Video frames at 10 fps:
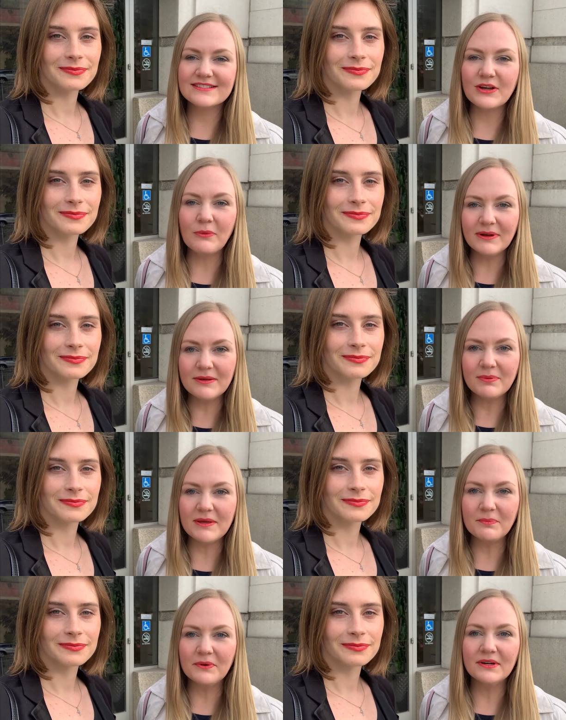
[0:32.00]
Speaker 1: so many
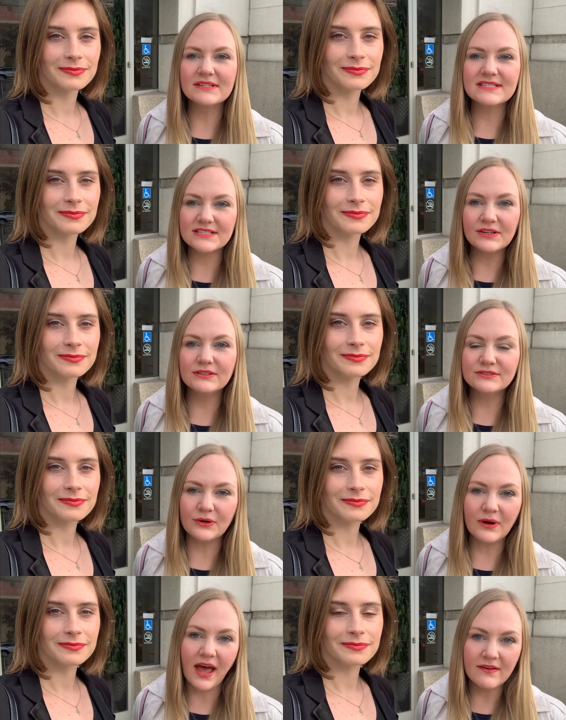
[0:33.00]
people still
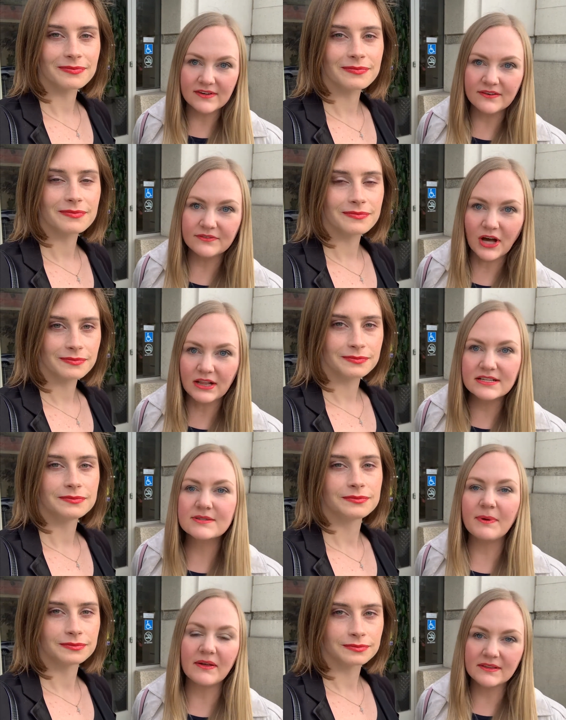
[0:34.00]
don't have enough knowledge
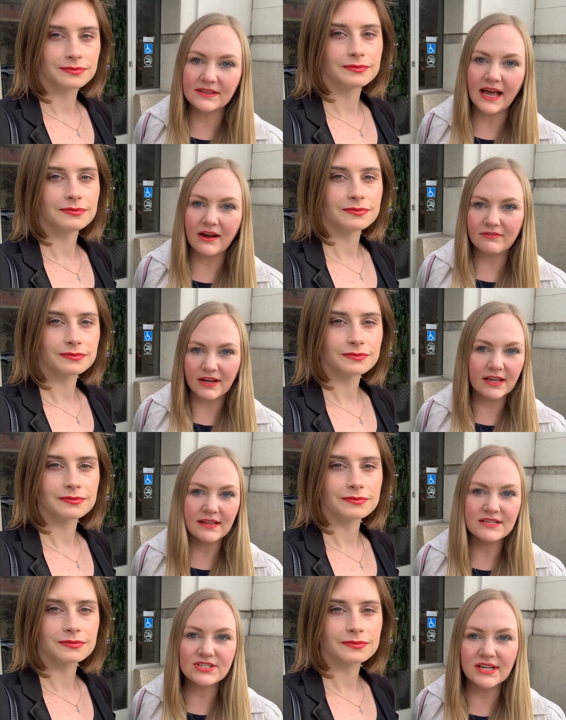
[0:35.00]
about the lack of
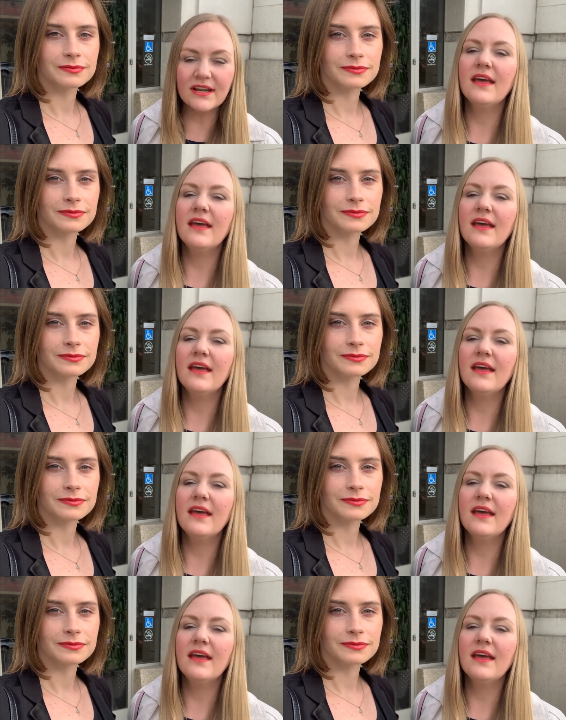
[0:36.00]
regulation